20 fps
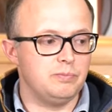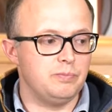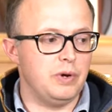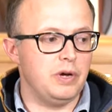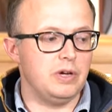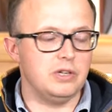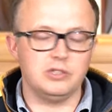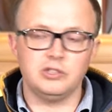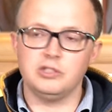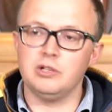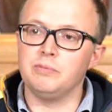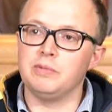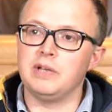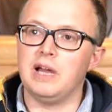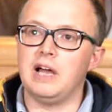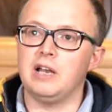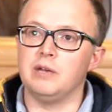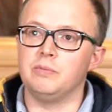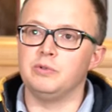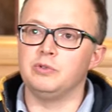But some
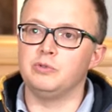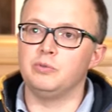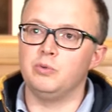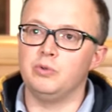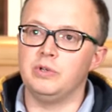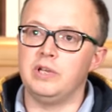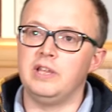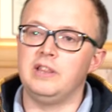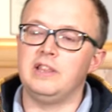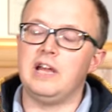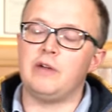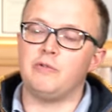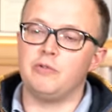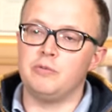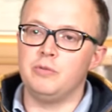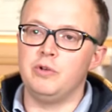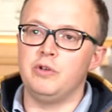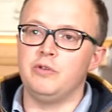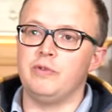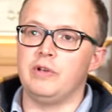calibers will need that
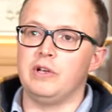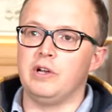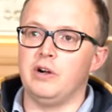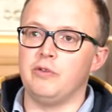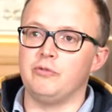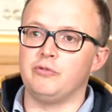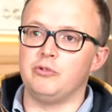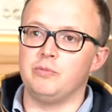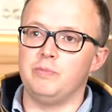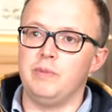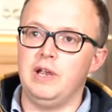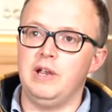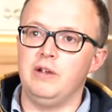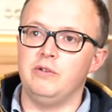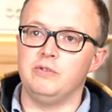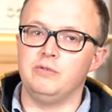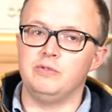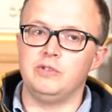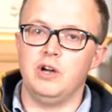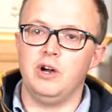removing after a
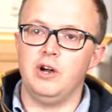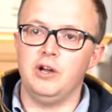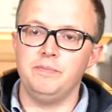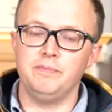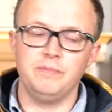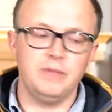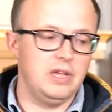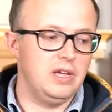period of time.